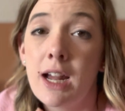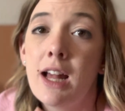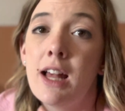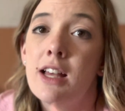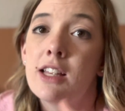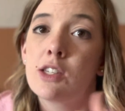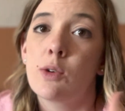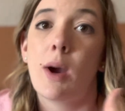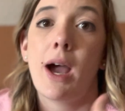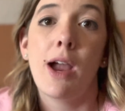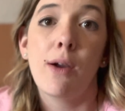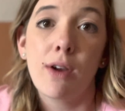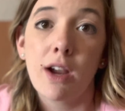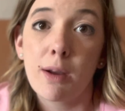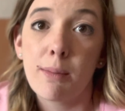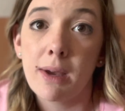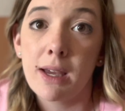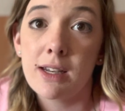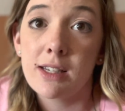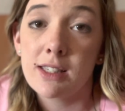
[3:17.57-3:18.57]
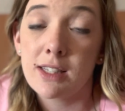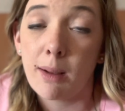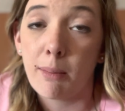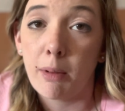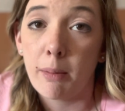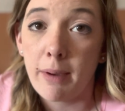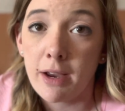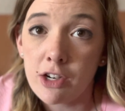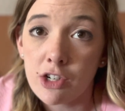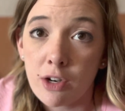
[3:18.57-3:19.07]
So I recommend
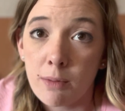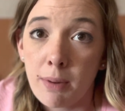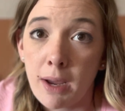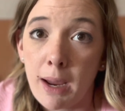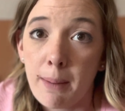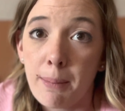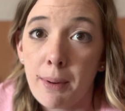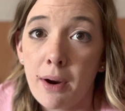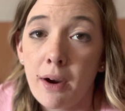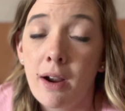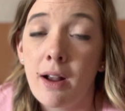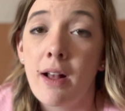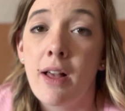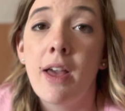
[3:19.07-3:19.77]
sublimation paper,